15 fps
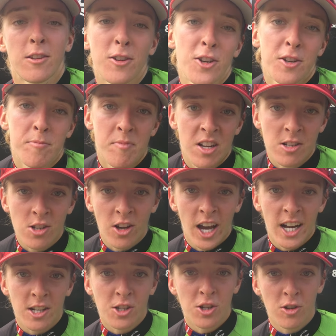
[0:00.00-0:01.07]
good mental
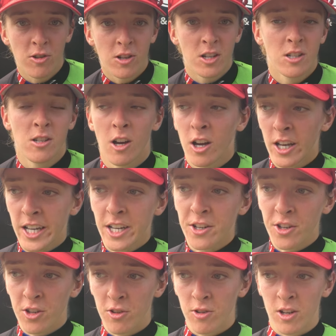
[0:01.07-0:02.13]
attitude is all I
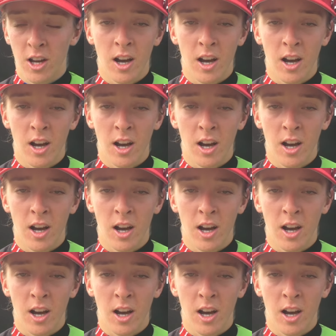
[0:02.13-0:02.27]
can do to